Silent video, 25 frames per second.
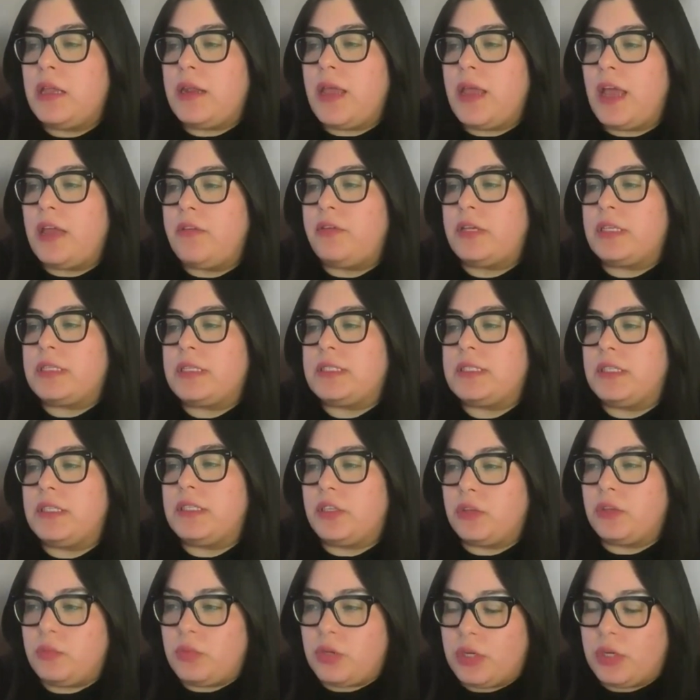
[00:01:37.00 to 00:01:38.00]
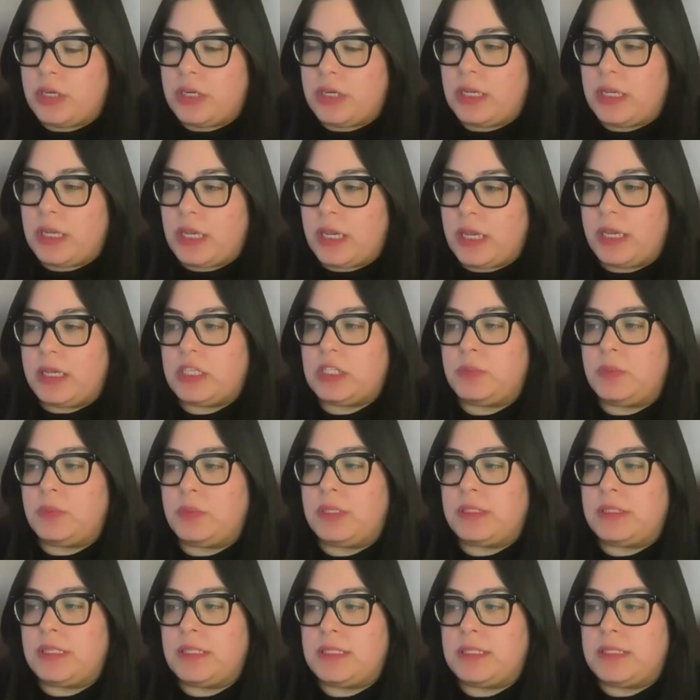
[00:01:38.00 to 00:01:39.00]
in advocacy, community
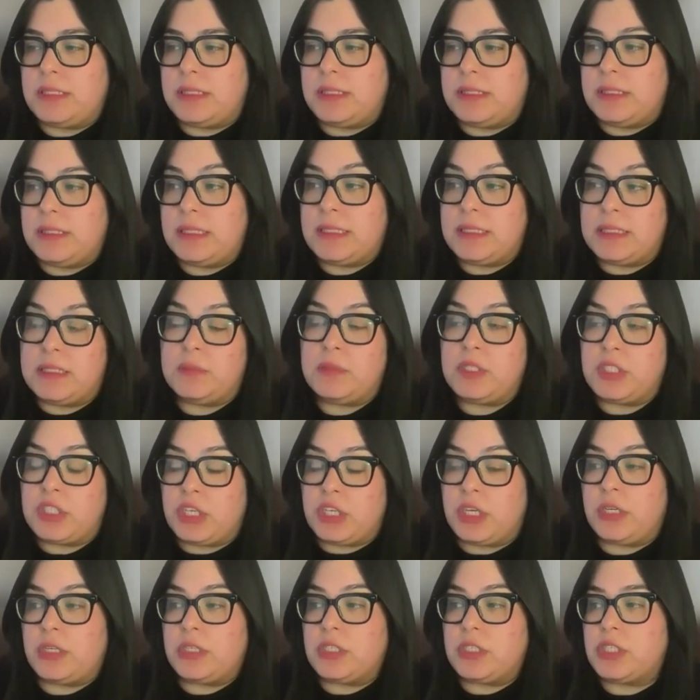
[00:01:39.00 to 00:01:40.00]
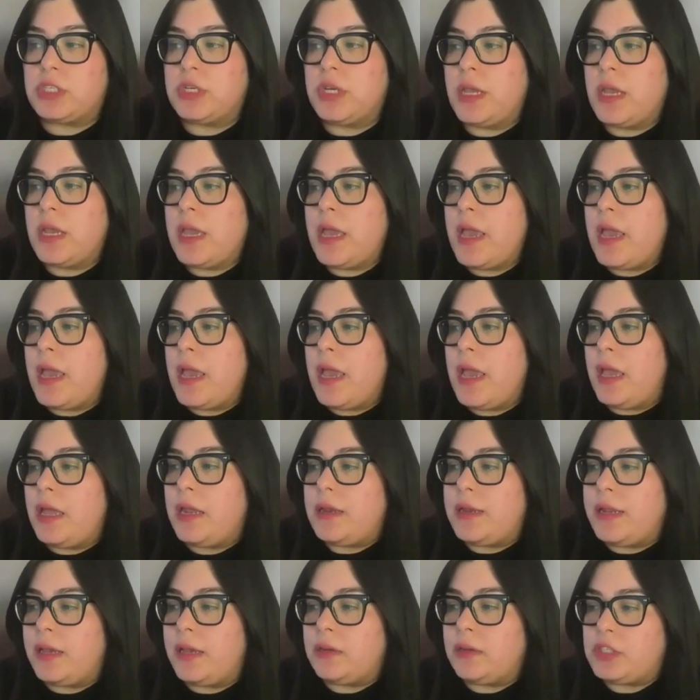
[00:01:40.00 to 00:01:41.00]
engagement, and systems change.
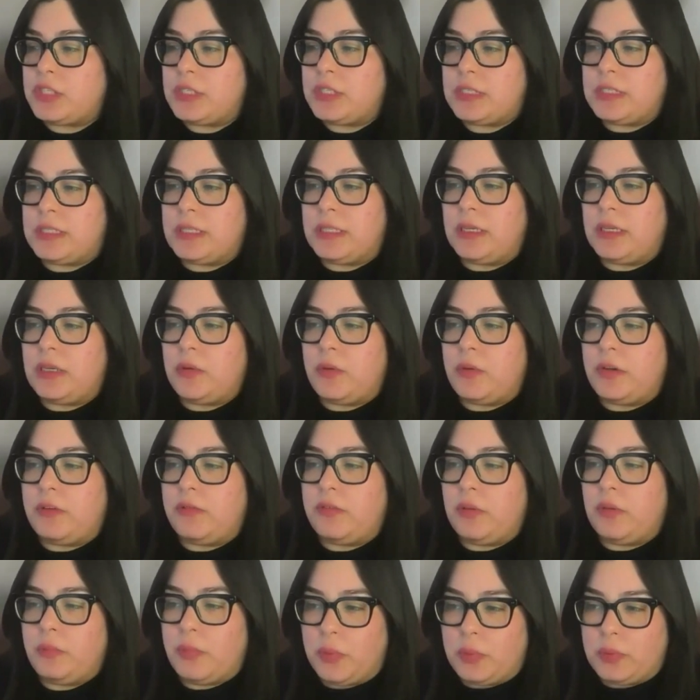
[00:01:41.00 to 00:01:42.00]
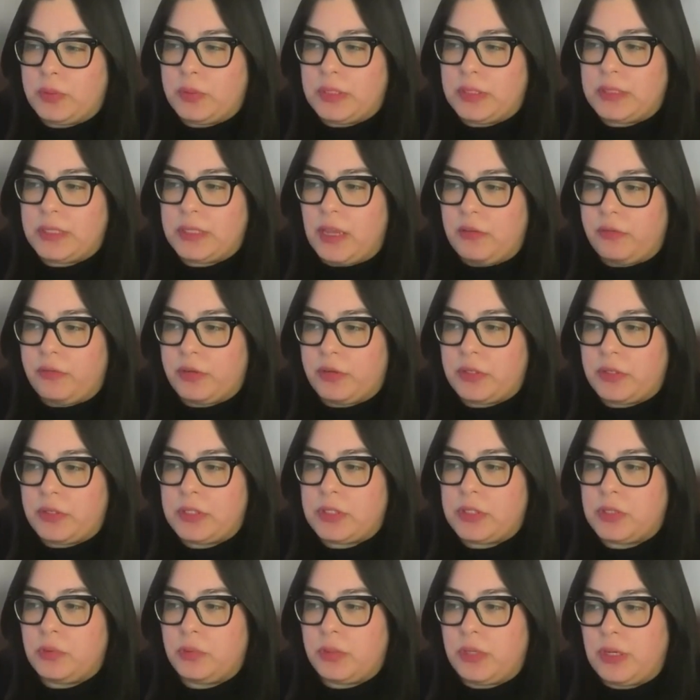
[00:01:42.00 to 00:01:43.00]
And now she's leading one of the boldest
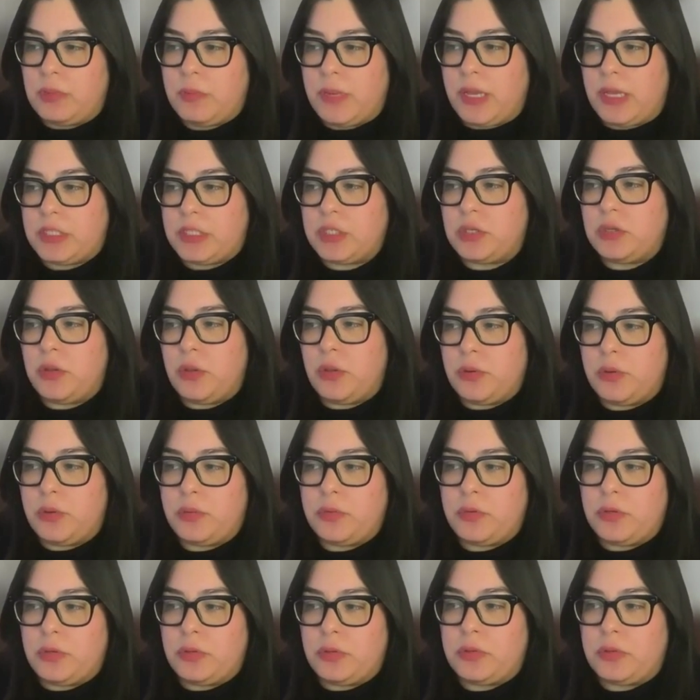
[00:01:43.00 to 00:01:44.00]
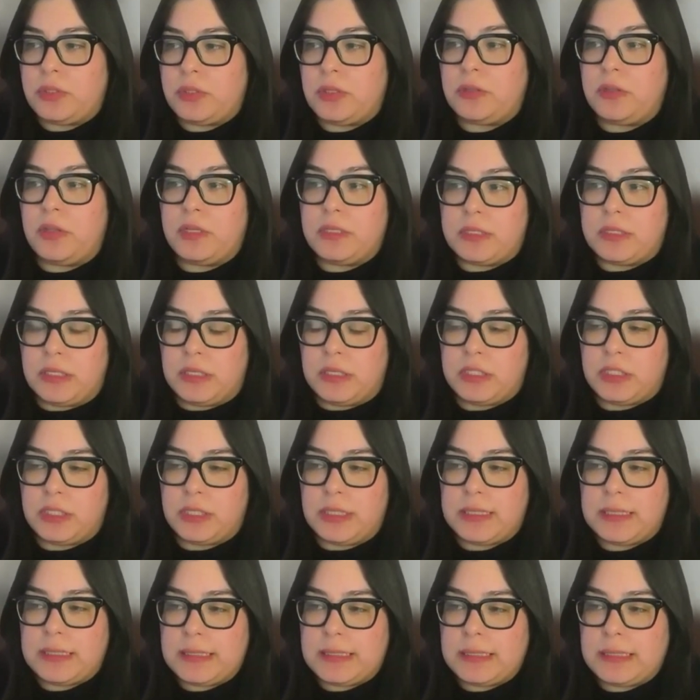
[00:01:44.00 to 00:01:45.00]
efforts to reimagine local news in Los
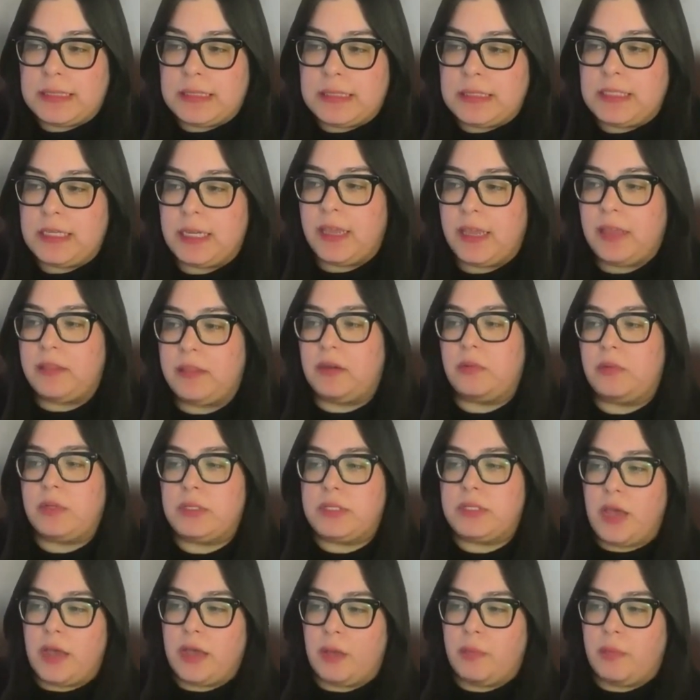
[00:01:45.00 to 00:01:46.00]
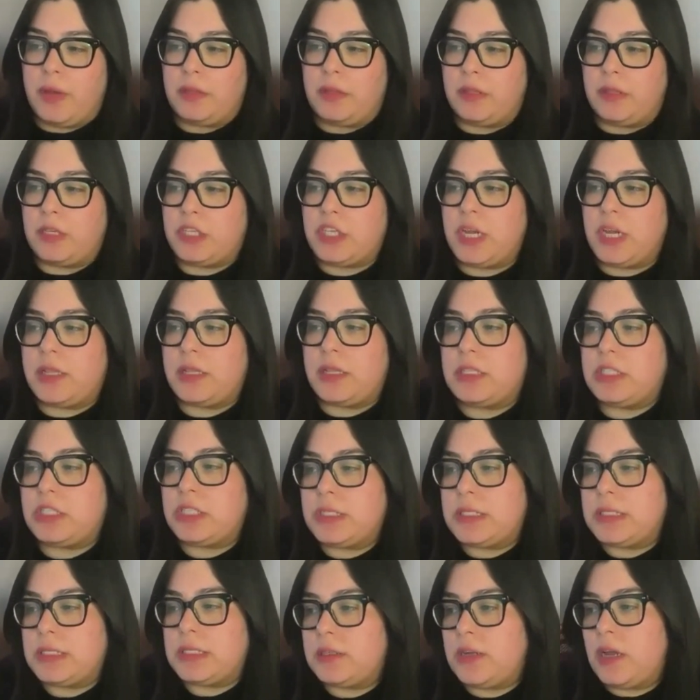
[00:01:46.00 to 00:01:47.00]
Angeles. Together, we'll talk about the
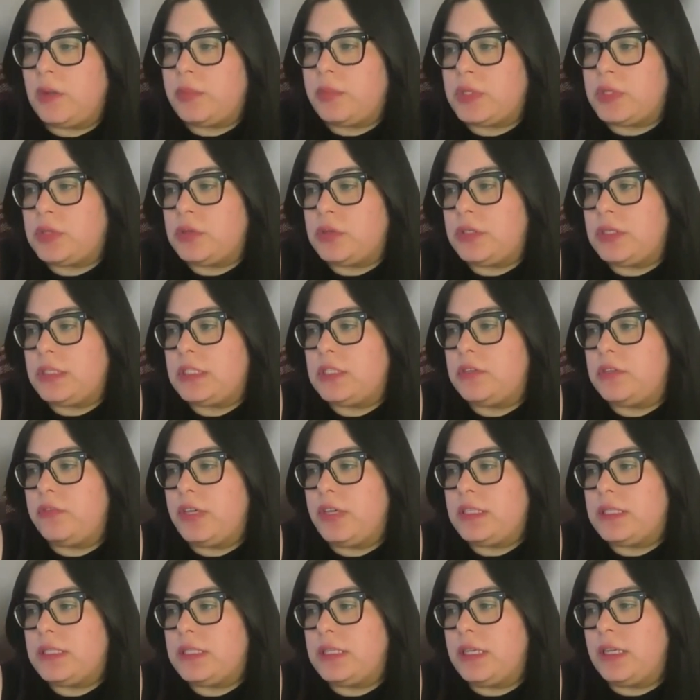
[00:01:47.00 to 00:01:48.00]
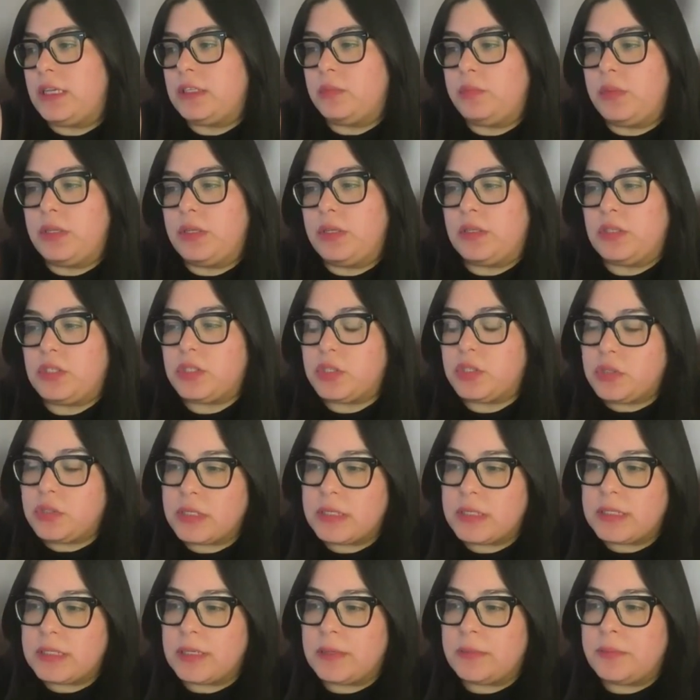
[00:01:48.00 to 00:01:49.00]
challenges and opportunities facing independent
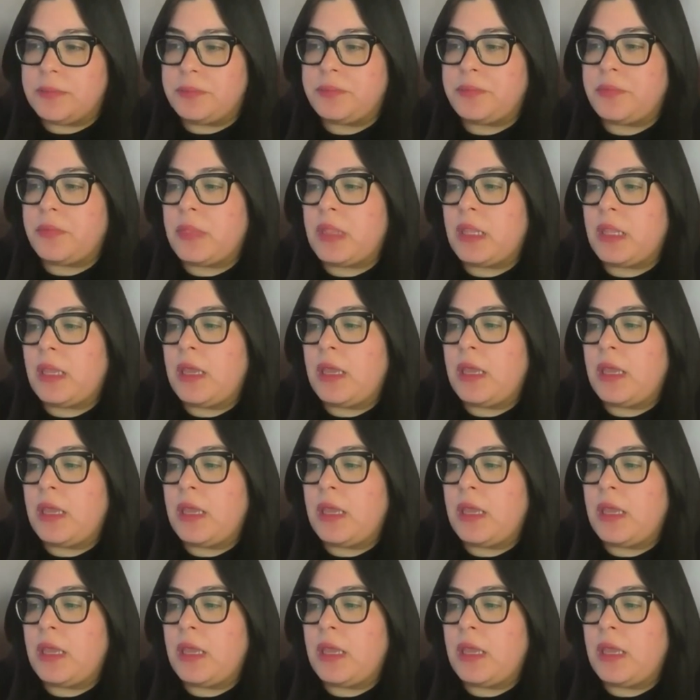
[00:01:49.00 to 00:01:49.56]
journalism,